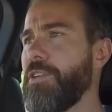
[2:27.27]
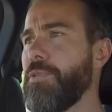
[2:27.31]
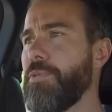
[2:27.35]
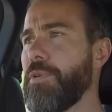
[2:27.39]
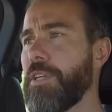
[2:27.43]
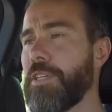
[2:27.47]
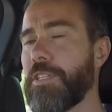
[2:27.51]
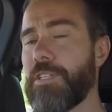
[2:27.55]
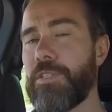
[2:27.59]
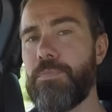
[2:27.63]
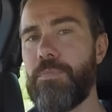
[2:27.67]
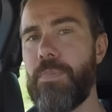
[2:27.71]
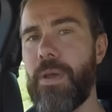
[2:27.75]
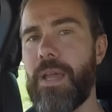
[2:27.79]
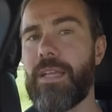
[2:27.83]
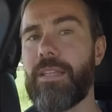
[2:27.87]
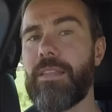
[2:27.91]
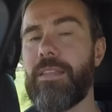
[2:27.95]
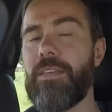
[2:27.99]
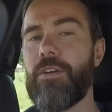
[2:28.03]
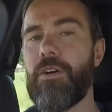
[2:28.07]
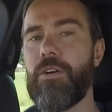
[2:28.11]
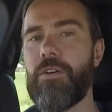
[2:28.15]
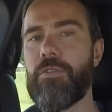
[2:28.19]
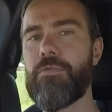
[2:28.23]
you would
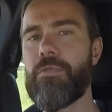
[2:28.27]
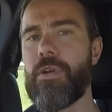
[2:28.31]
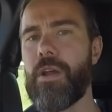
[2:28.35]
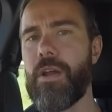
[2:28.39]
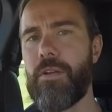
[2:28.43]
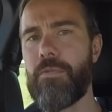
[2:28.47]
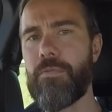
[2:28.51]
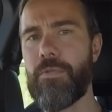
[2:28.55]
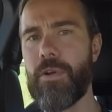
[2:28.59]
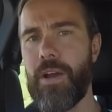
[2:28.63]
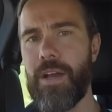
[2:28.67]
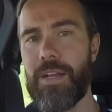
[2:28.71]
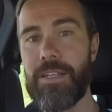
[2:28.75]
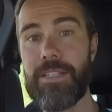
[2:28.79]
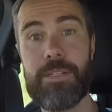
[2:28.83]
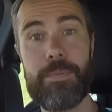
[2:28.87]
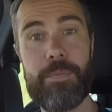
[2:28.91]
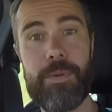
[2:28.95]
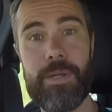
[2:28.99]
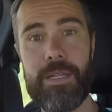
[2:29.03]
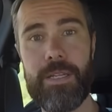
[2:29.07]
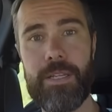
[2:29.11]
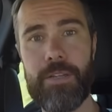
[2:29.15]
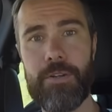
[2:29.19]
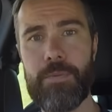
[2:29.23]
expect the on-road ride to
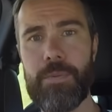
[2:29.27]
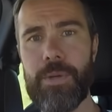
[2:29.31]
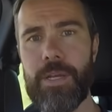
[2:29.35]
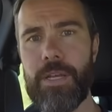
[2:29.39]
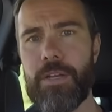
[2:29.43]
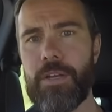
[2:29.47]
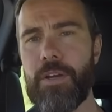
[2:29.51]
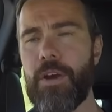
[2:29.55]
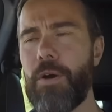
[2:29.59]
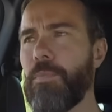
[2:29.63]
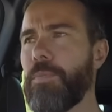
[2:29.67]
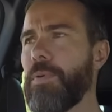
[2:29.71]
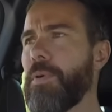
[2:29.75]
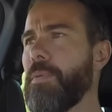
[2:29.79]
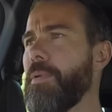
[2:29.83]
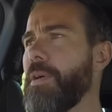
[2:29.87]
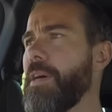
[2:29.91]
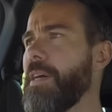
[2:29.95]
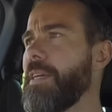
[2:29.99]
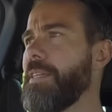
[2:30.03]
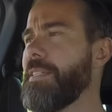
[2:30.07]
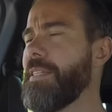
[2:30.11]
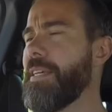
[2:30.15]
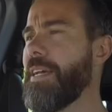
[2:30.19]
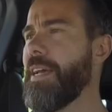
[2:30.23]
be a little bit
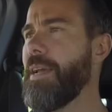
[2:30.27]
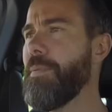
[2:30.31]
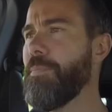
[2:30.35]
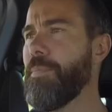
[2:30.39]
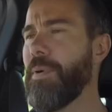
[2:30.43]
compromised,